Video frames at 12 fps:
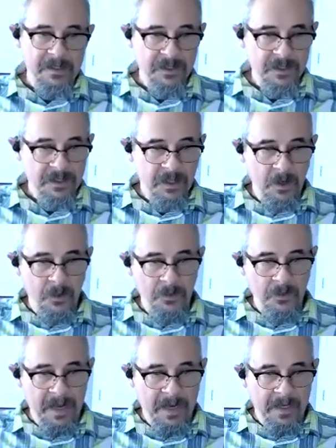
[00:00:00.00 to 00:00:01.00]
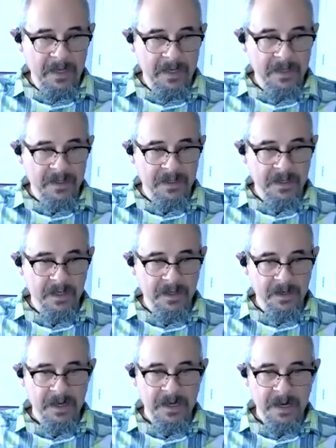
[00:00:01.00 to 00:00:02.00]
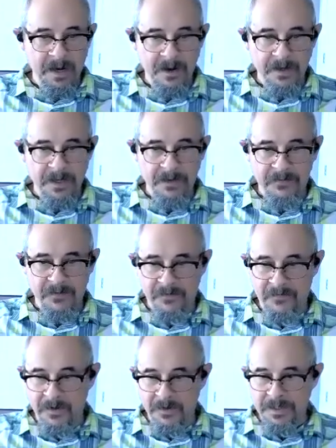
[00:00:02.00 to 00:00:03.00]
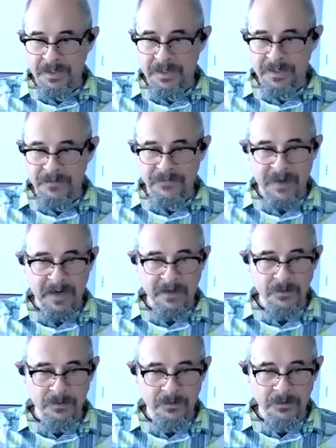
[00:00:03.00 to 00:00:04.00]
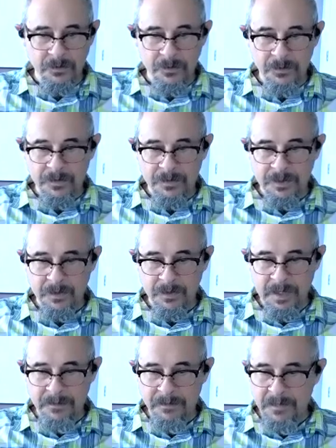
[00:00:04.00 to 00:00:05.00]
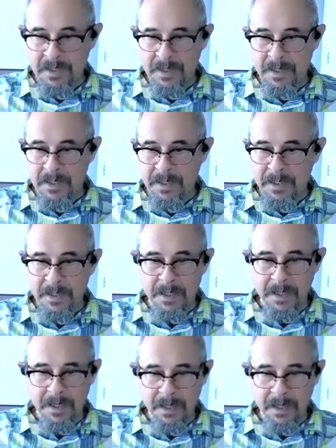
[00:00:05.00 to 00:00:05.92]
So that is narrative versus factual truth. So let me